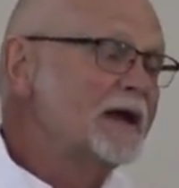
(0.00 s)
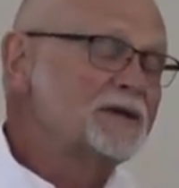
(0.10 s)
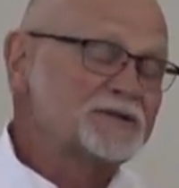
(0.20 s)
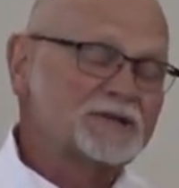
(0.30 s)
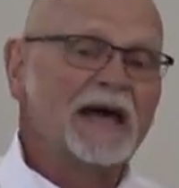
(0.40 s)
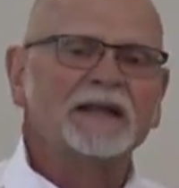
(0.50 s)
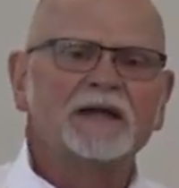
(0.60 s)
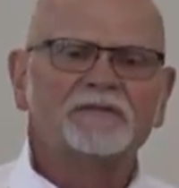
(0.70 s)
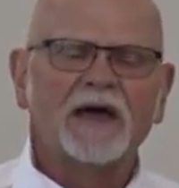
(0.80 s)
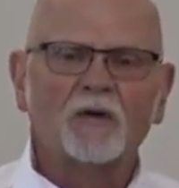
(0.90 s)
they said
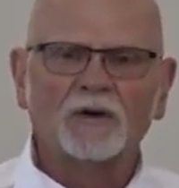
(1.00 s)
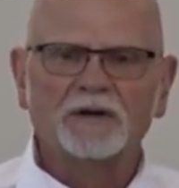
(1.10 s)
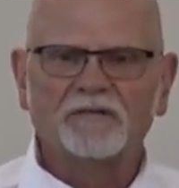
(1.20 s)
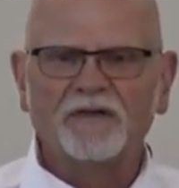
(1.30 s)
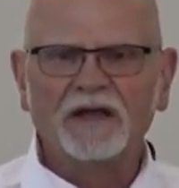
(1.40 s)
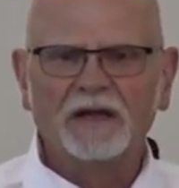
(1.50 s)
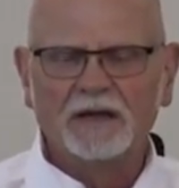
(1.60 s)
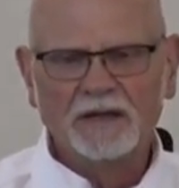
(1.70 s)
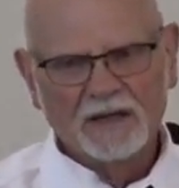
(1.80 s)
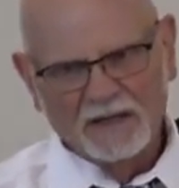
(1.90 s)
that they were
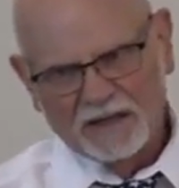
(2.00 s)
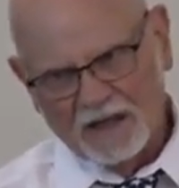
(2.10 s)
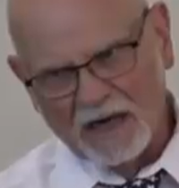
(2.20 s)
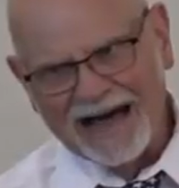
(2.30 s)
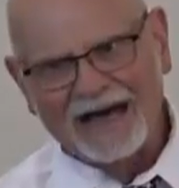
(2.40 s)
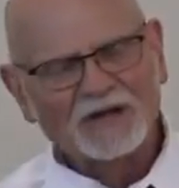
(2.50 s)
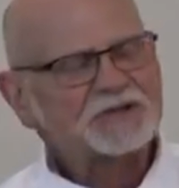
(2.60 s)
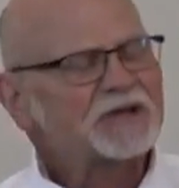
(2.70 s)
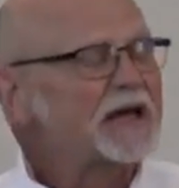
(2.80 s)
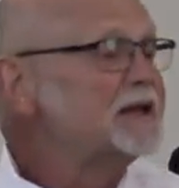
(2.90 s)
defeated. Goliath
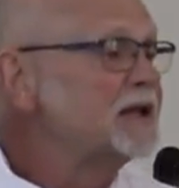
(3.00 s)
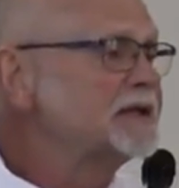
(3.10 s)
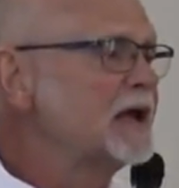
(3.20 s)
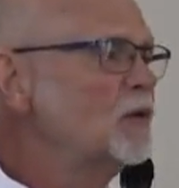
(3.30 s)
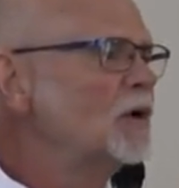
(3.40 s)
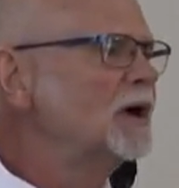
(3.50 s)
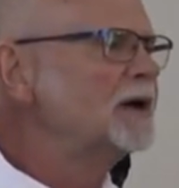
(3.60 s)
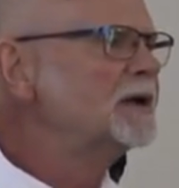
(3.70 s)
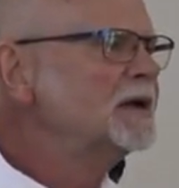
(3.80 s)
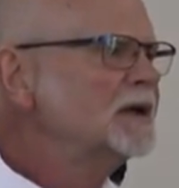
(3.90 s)
said that they
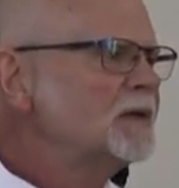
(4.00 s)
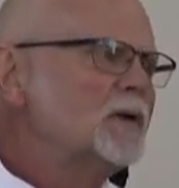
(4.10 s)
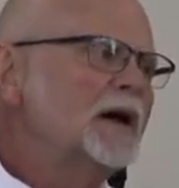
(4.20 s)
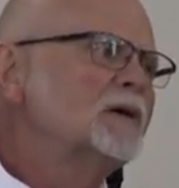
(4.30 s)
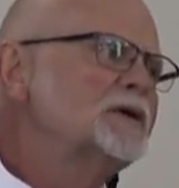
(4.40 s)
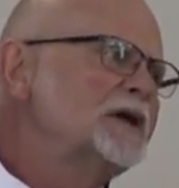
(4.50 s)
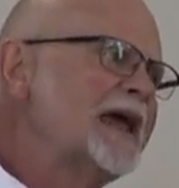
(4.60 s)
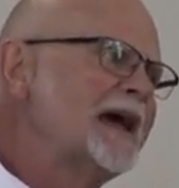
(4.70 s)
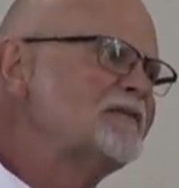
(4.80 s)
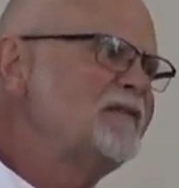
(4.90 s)
would. Well, you
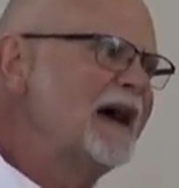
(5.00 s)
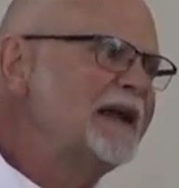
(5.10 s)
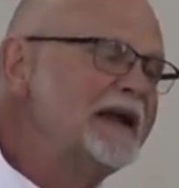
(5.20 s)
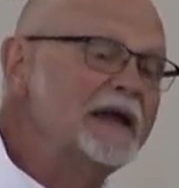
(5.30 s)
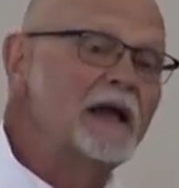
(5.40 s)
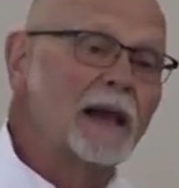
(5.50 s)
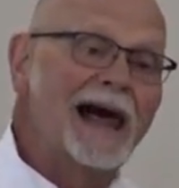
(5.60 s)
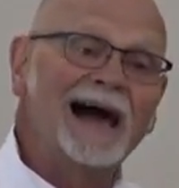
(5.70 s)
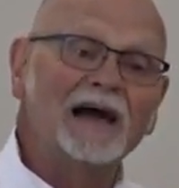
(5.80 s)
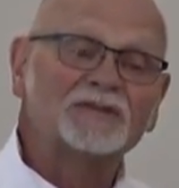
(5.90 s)
can't find any
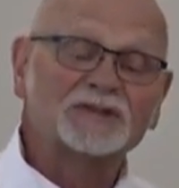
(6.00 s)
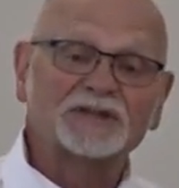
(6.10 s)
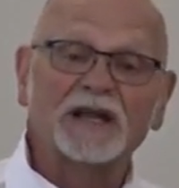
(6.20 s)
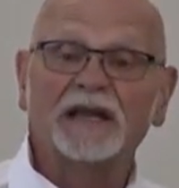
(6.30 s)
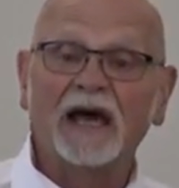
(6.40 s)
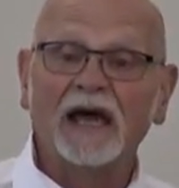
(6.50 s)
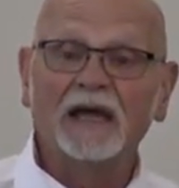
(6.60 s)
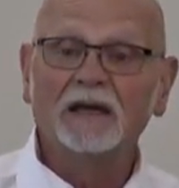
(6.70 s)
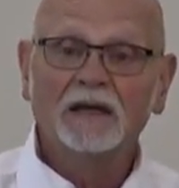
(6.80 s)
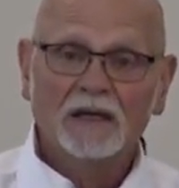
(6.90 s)
Goliaths
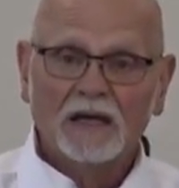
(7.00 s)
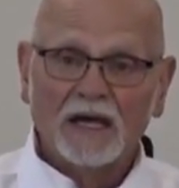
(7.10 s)
today.